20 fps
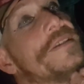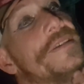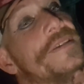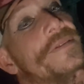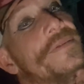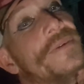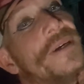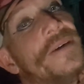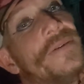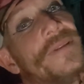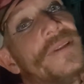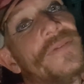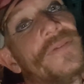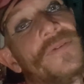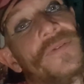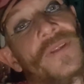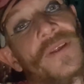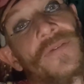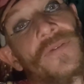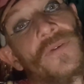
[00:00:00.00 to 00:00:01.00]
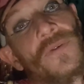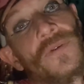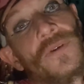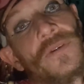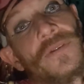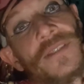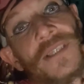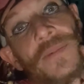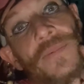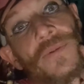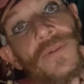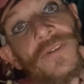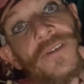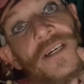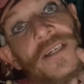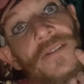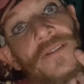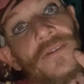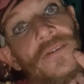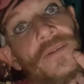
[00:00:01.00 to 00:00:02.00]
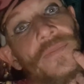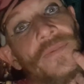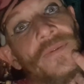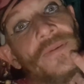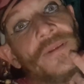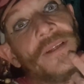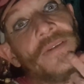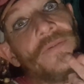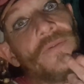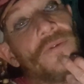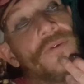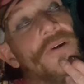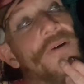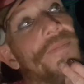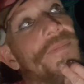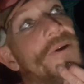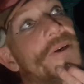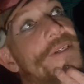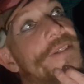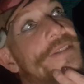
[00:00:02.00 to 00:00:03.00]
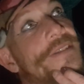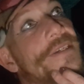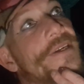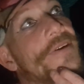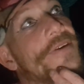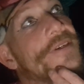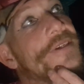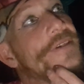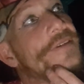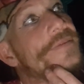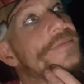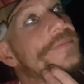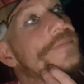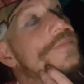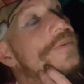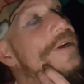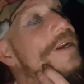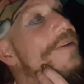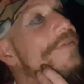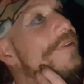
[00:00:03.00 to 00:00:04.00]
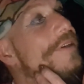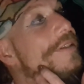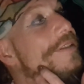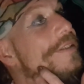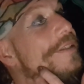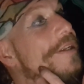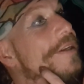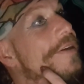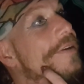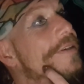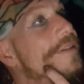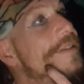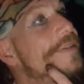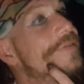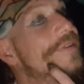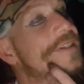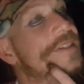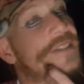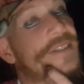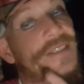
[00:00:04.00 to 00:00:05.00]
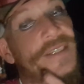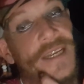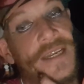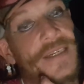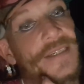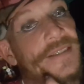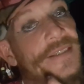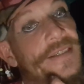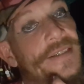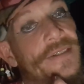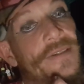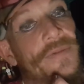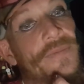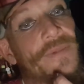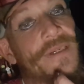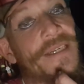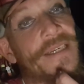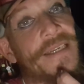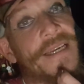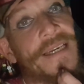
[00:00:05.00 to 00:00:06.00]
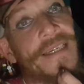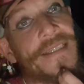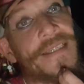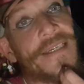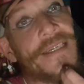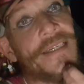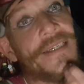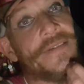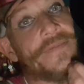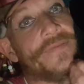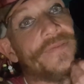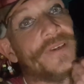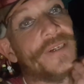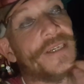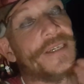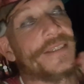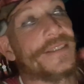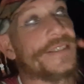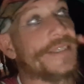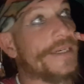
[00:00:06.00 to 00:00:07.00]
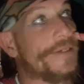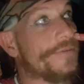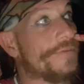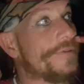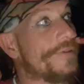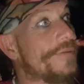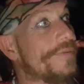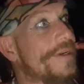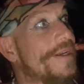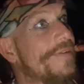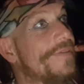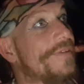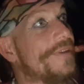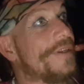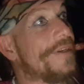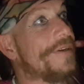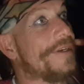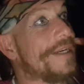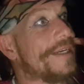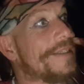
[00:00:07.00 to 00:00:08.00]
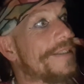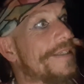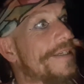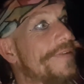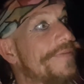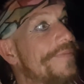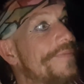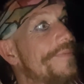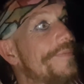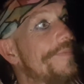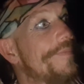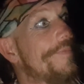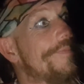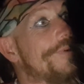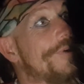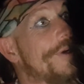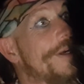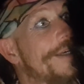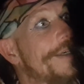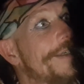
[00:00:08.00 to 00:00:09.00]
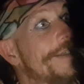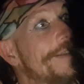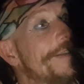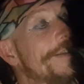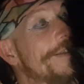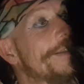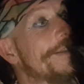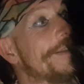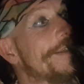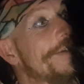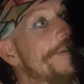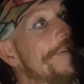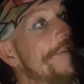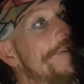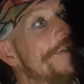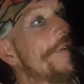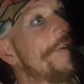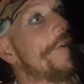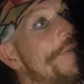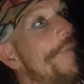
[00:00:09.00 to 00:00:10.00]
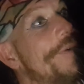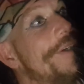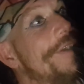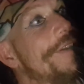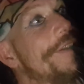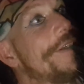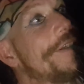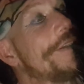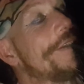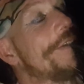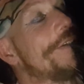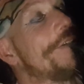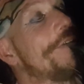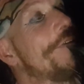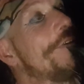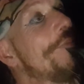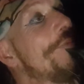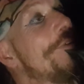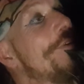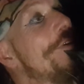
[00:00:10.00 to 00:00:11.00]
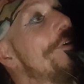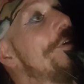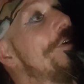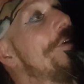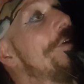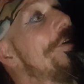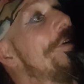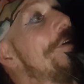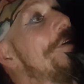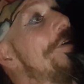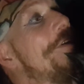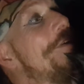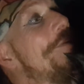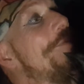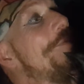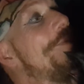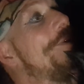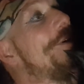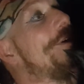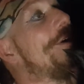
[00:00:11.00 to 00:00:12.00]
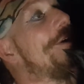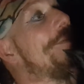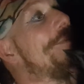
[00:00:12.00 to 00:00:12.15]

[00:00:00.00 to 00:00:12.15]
well, they've all got double tracks on them, and they've all got a mic line and whatever, so they're like, if there's six, there's normally 18 fucking channels or whatever that you can actually put 18 things in. You can play 6 at a time, but